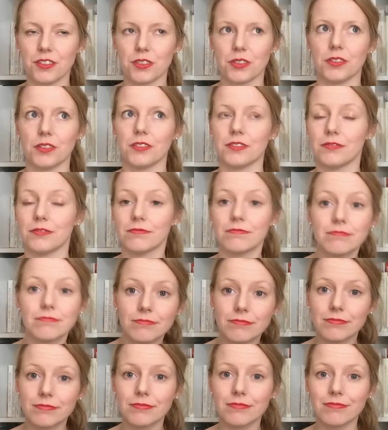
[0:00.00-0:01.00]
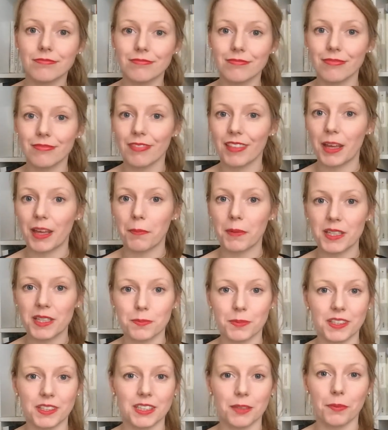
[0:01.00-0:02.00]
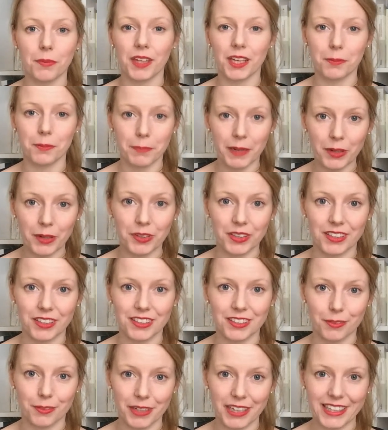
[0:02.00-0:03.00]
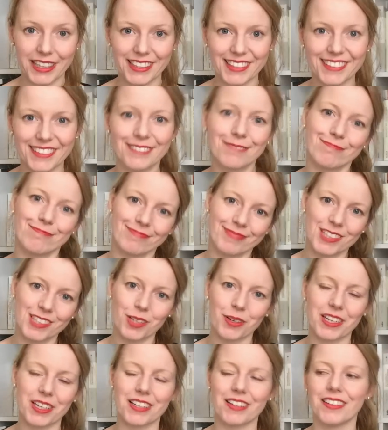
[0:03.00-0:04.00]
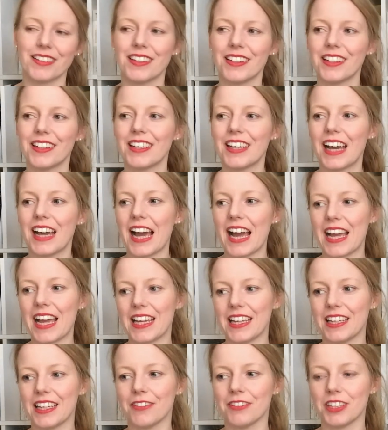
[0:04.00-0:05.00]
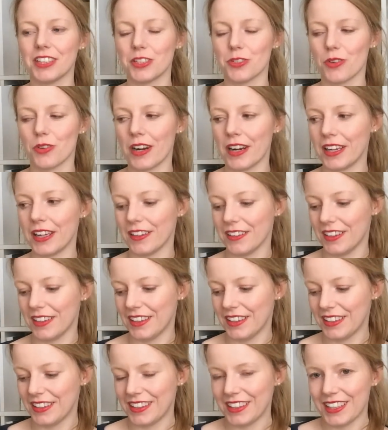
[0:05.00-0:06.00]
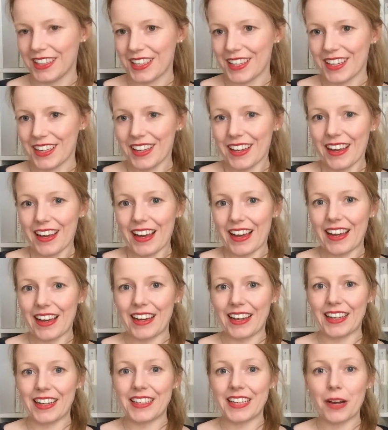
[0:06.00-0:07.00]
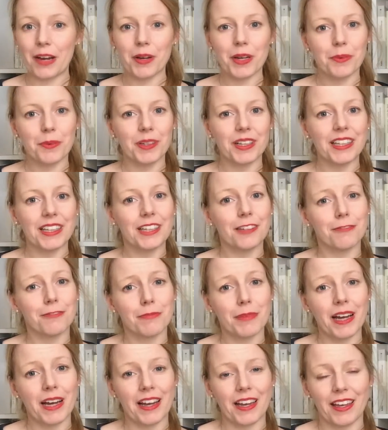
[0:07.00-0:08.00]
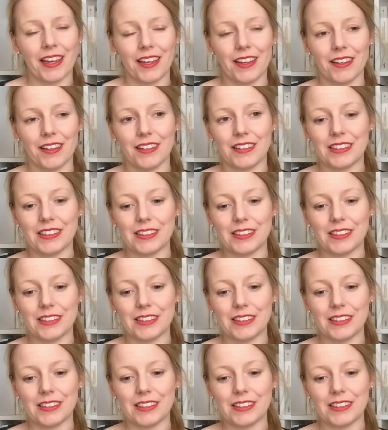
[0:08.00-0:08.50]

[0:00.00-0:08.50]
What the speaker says: So there must be something about it, right? So I give it a try. Now I will give my